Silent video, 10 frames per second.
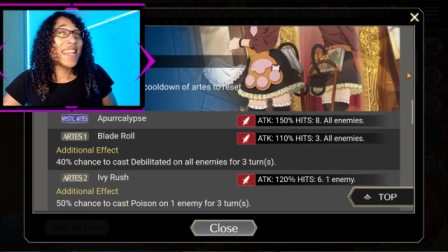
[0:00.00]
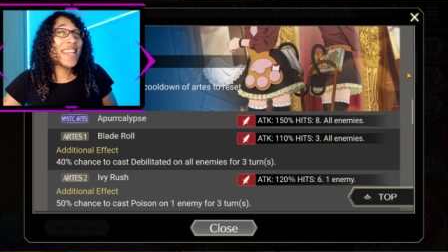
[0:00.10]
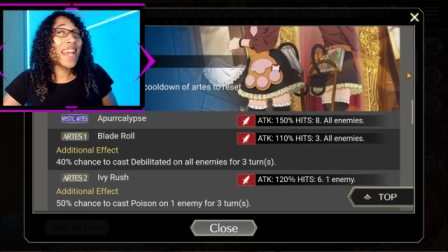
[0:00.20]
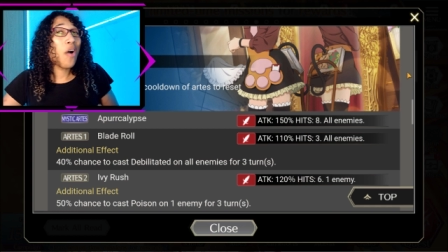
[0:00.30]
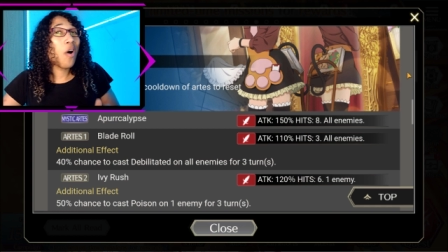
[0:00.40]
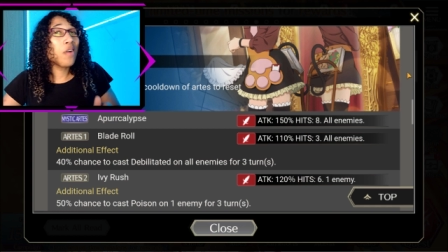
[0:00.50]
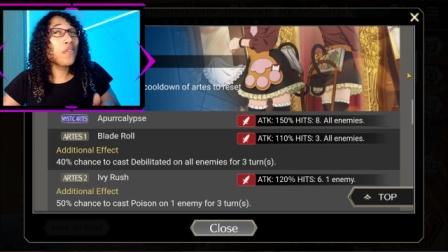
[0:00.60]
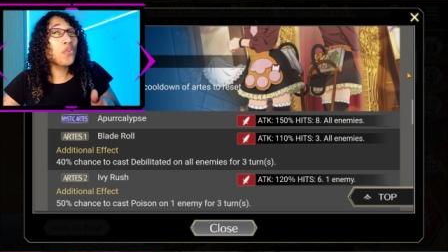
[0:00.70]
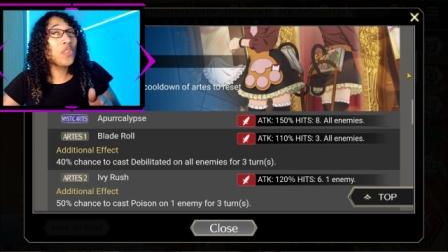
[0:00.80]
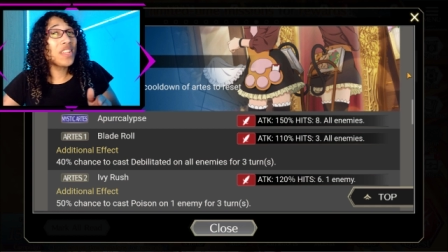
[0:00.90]
Now
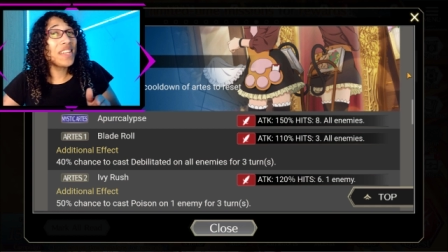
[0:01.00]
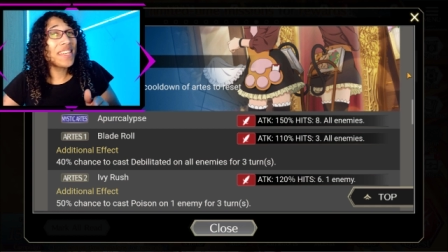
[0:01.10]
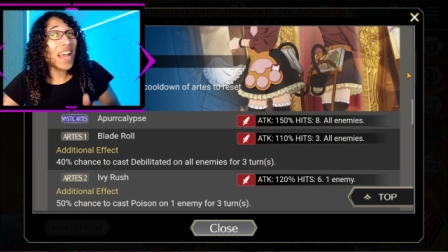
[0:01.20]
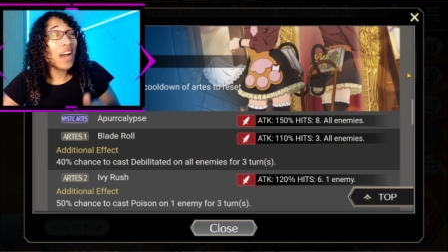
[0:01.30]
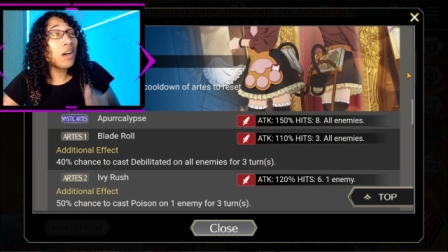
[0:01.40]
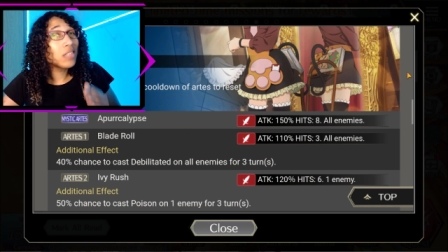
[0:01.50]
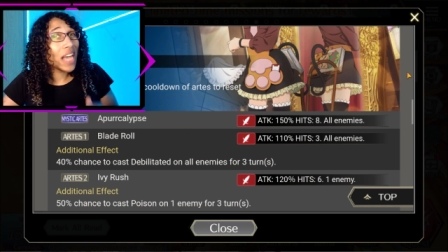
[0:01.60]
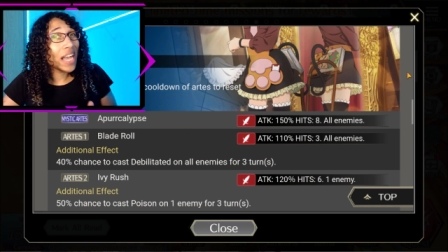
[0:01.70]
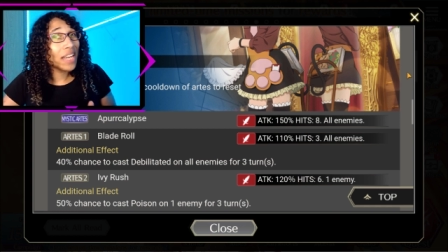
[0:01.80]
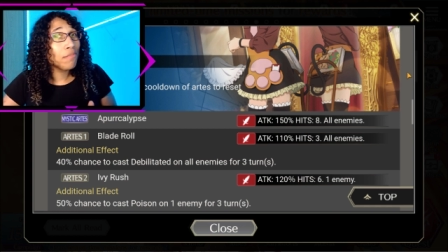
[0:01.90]
on to the
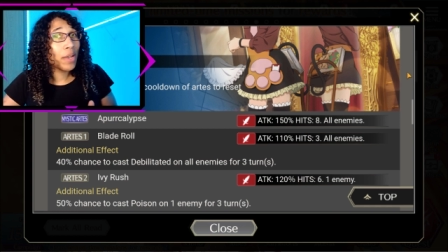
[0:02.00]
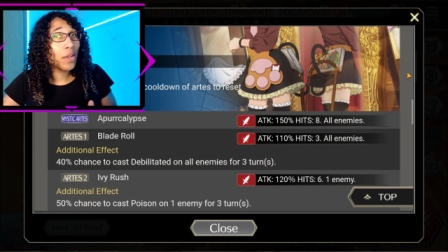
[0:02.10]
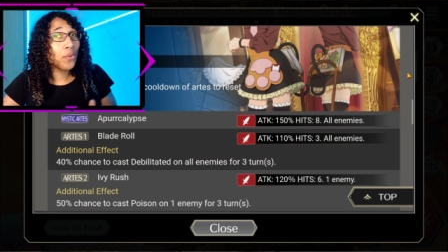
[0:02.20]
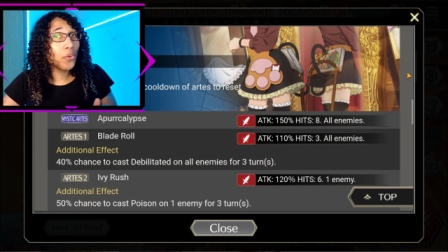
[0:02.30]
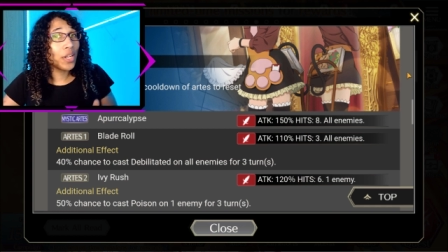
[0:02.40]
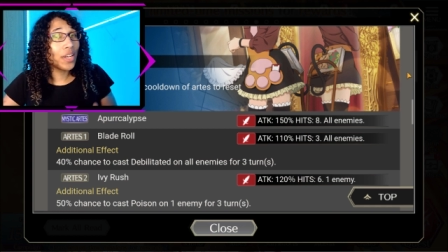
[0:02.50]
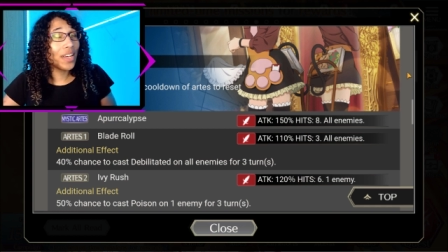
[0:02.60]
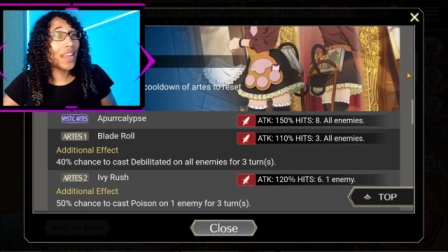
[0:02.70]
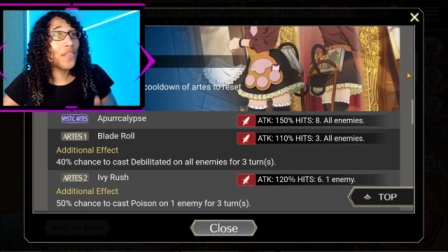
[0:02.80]
downside of Maidrita,